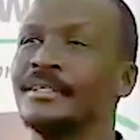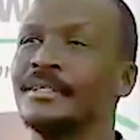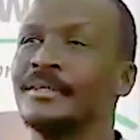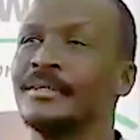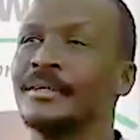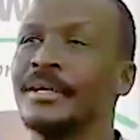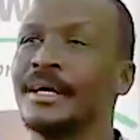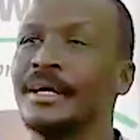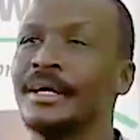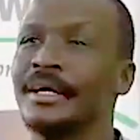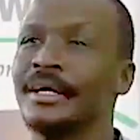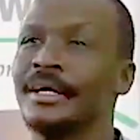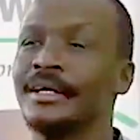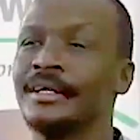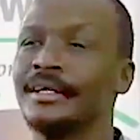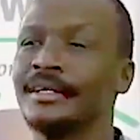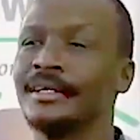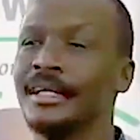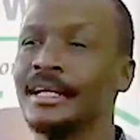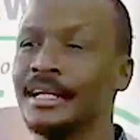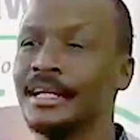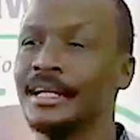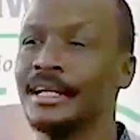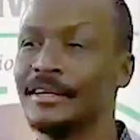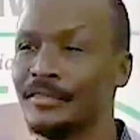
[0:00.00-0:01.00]
Okay?
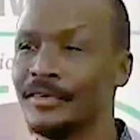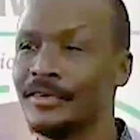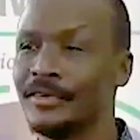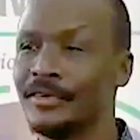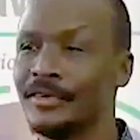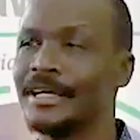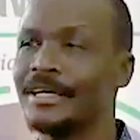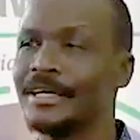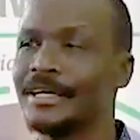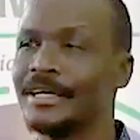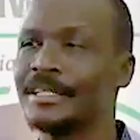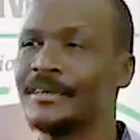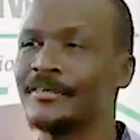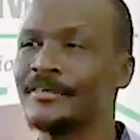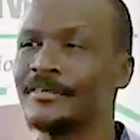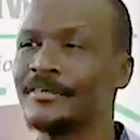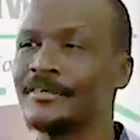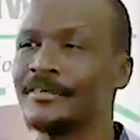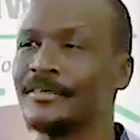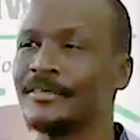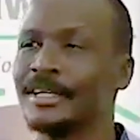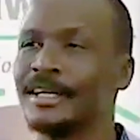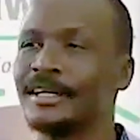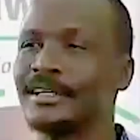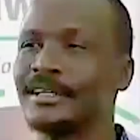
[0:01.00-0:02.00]
They live with us every
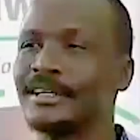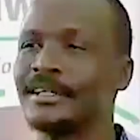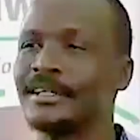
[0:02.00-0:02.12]
day.